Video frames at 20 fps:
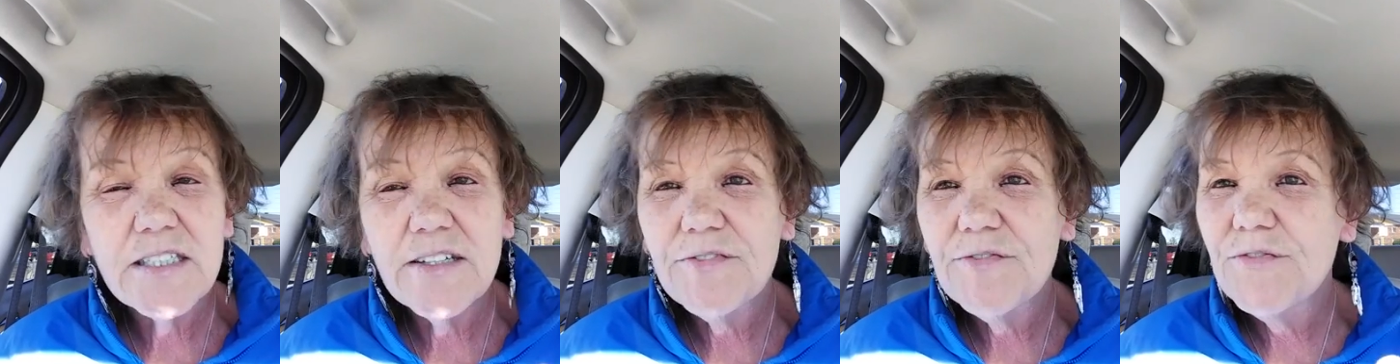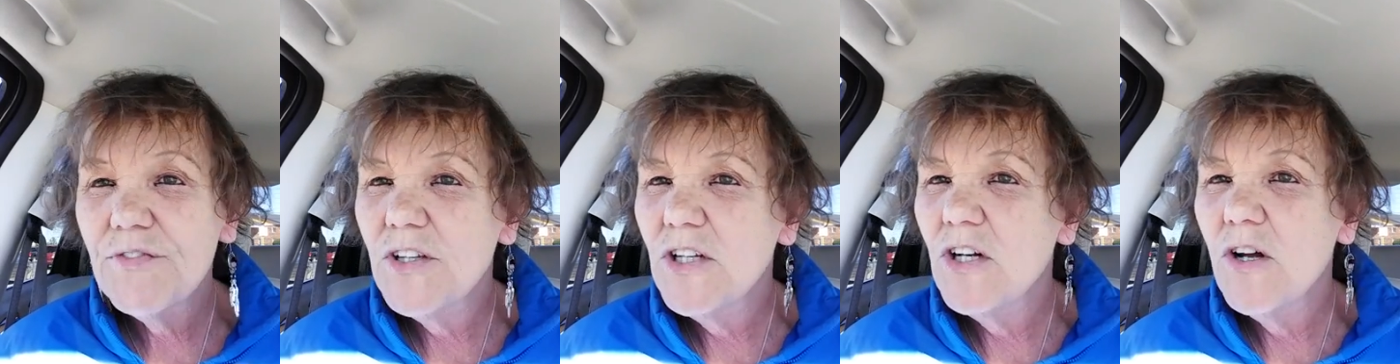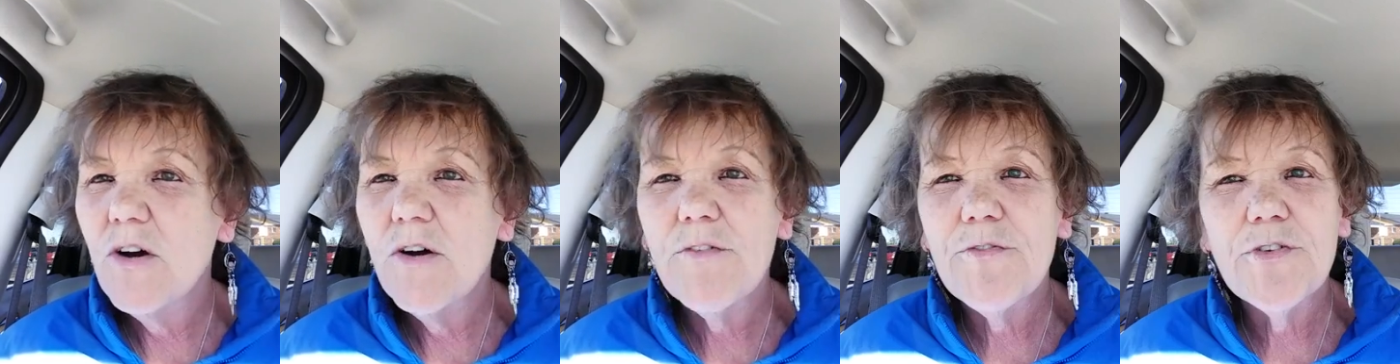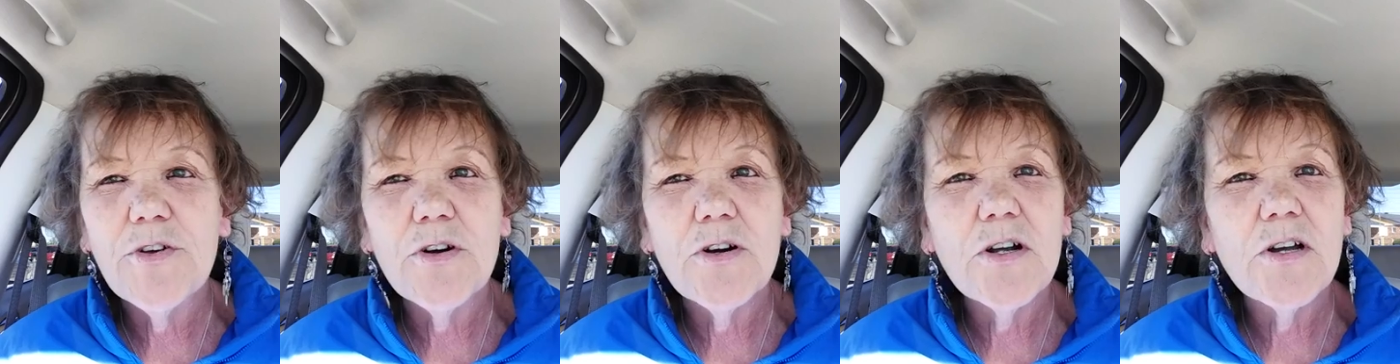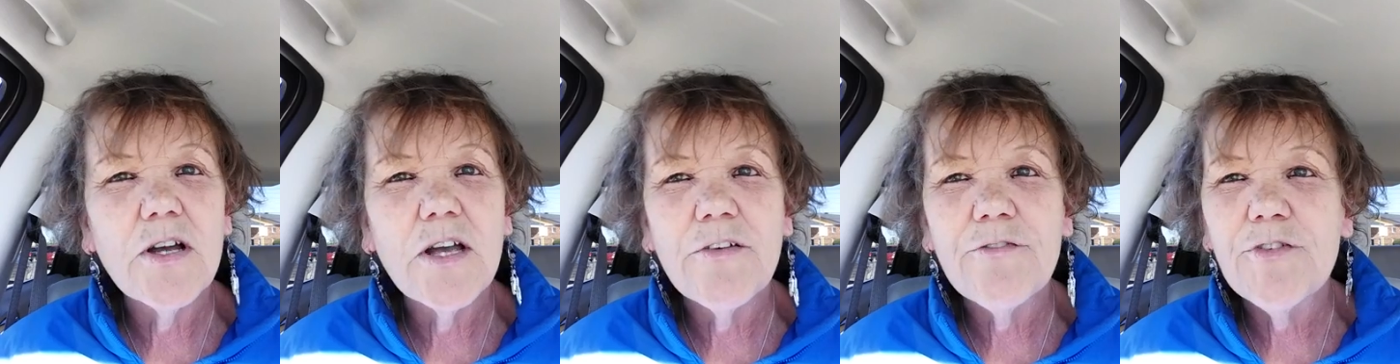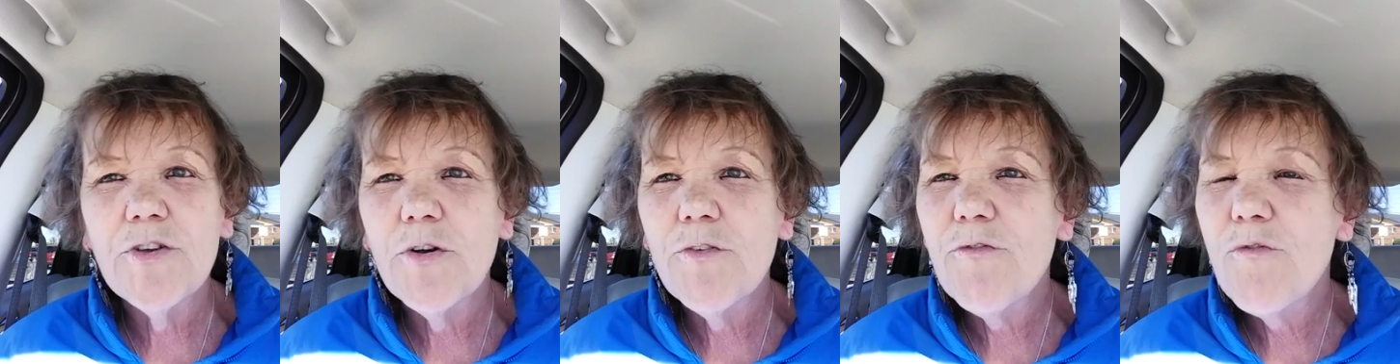If, you know, if
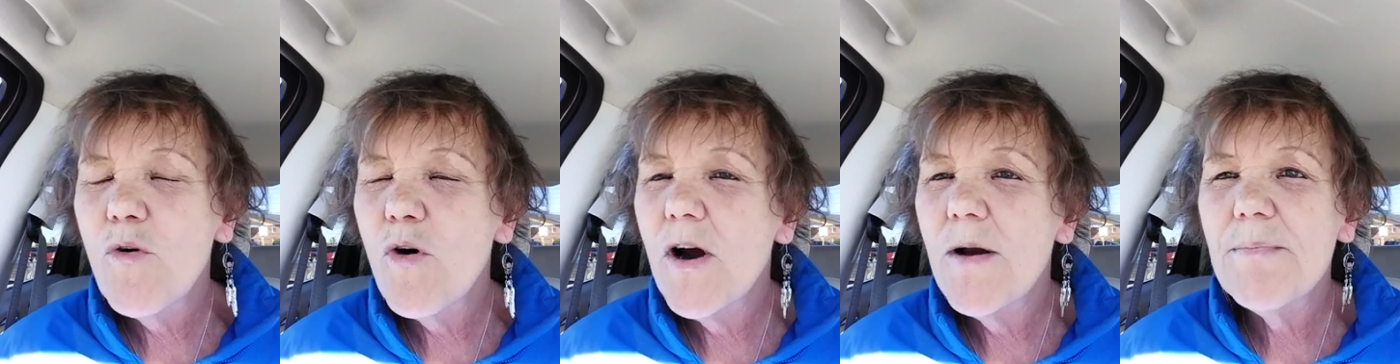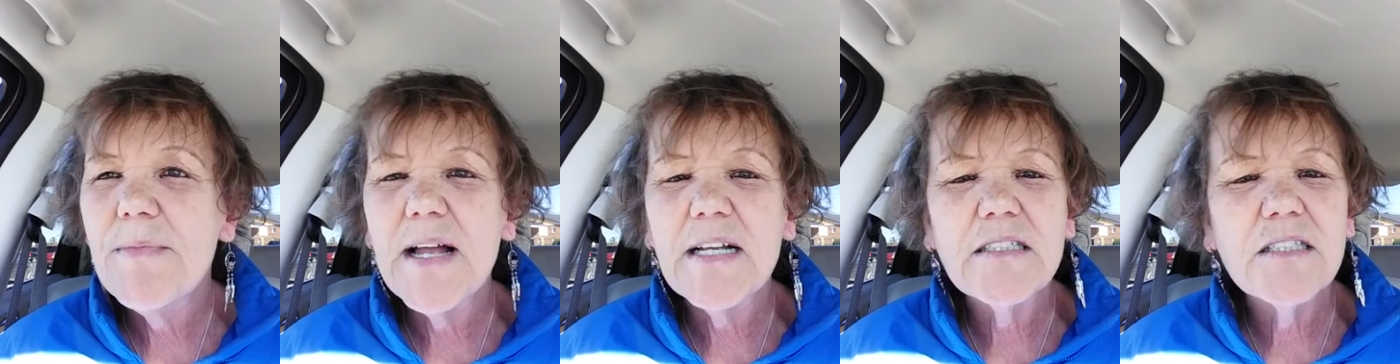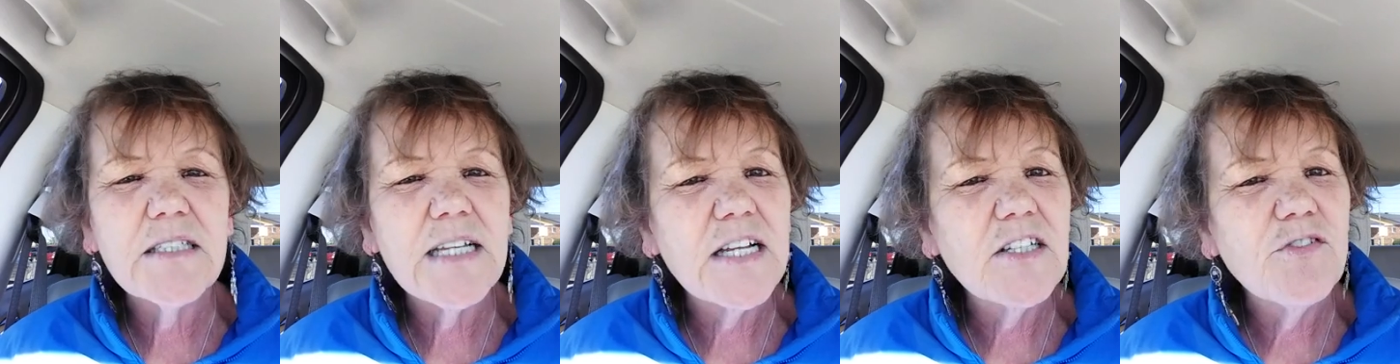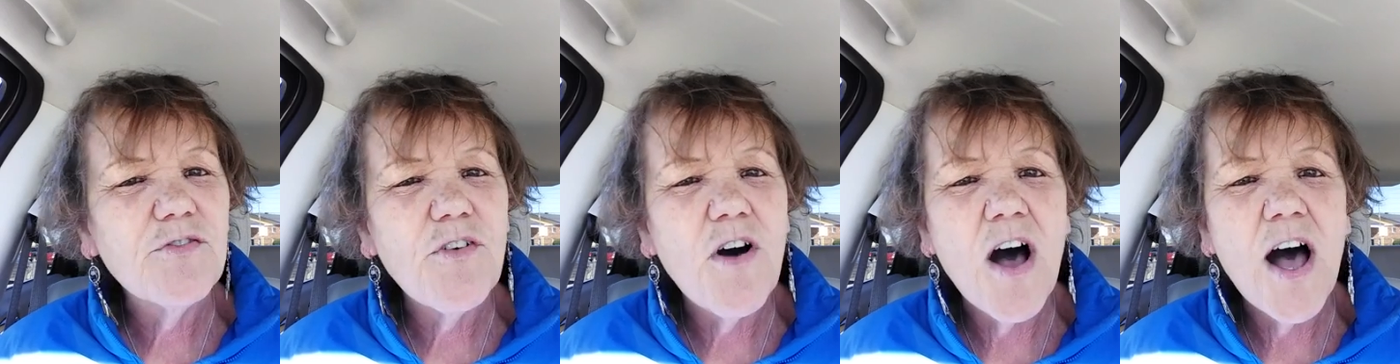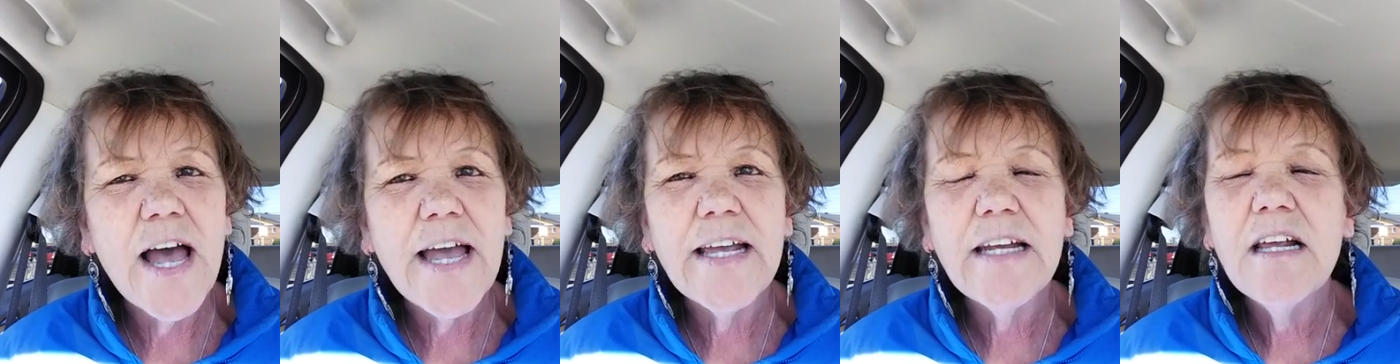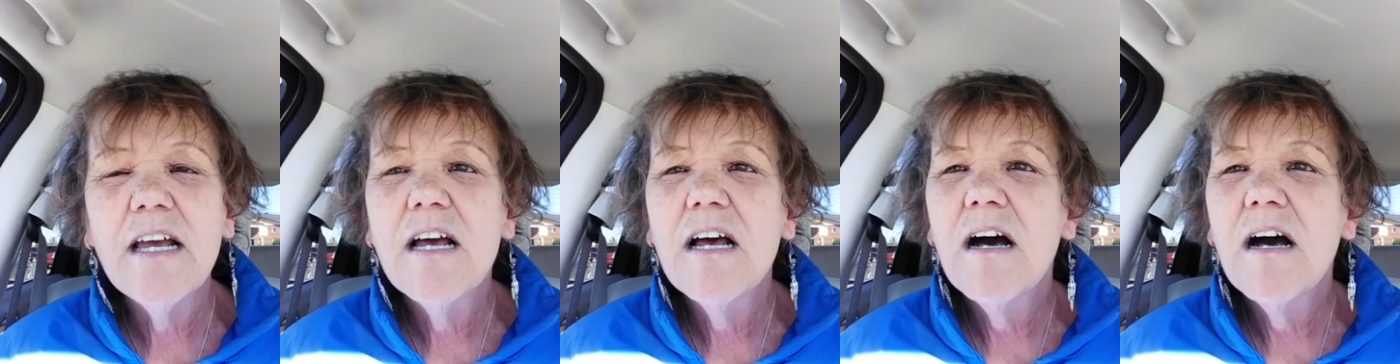you're for them, that's fine.